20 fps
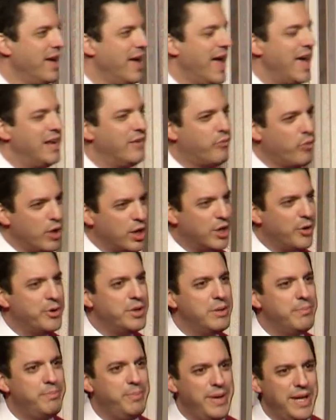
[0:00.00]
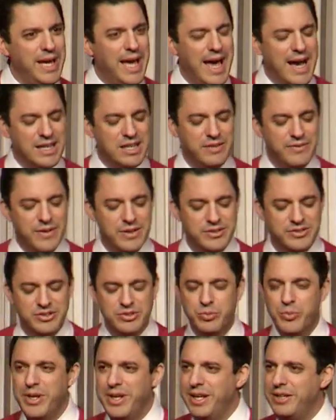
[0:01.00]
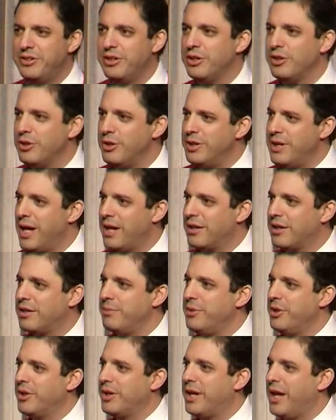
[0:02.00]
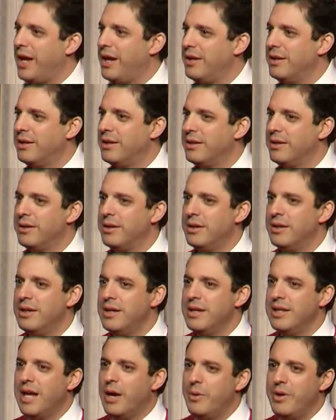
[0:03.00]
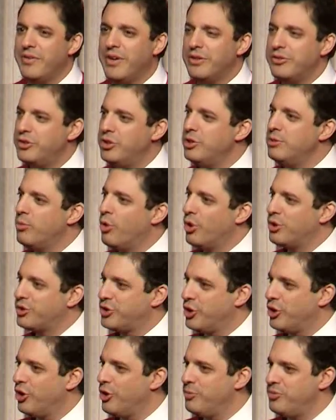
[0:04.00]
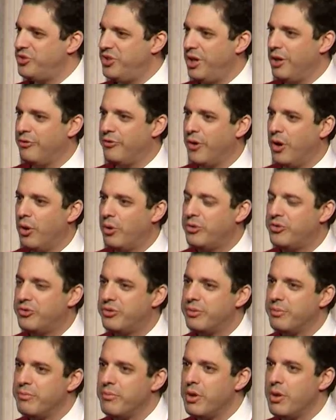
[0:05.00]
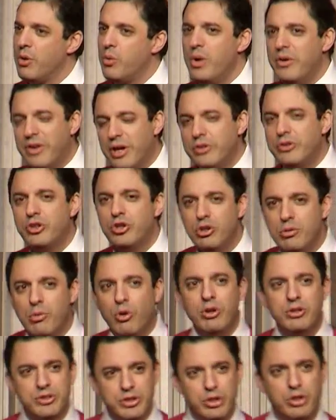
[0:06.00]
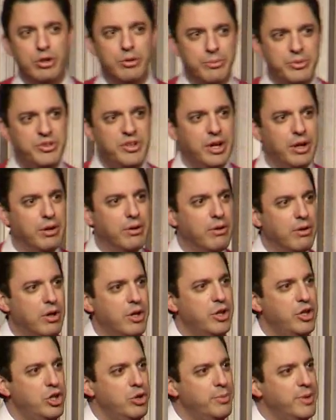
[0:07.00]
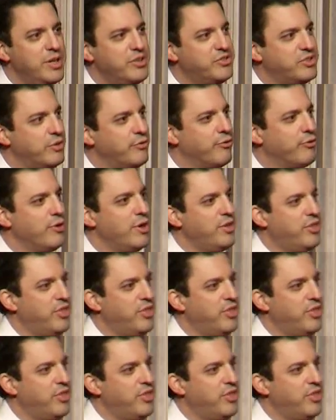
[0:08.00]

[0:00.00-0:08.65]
And if we're going to be activists, we need to learn how to communicate. Now, we've got two more terms here, folks. We've got two more terms here, humanist and free